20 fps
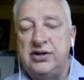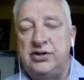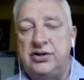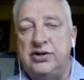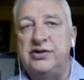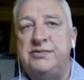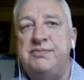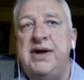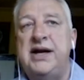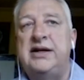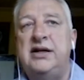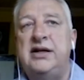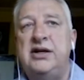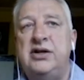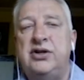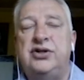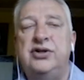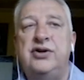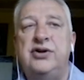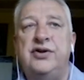Just making
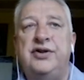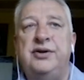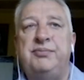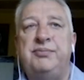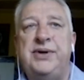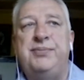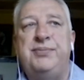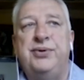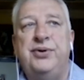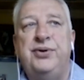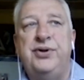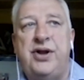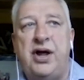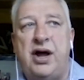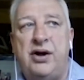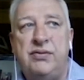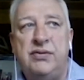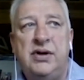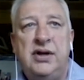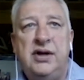sure that people
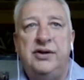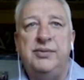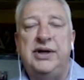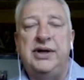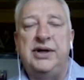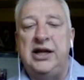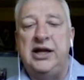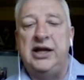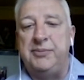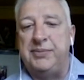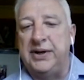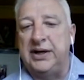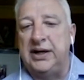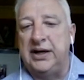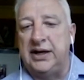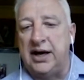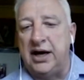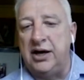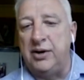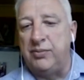know that we're keeping an
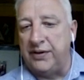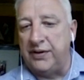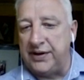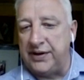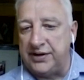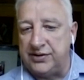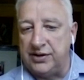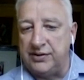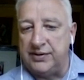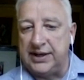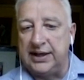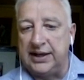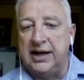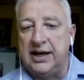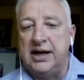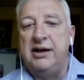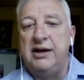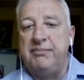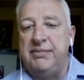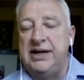eye on what they're doing
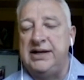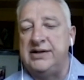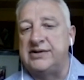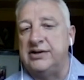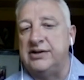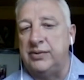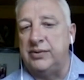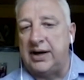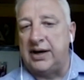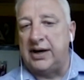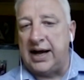means that we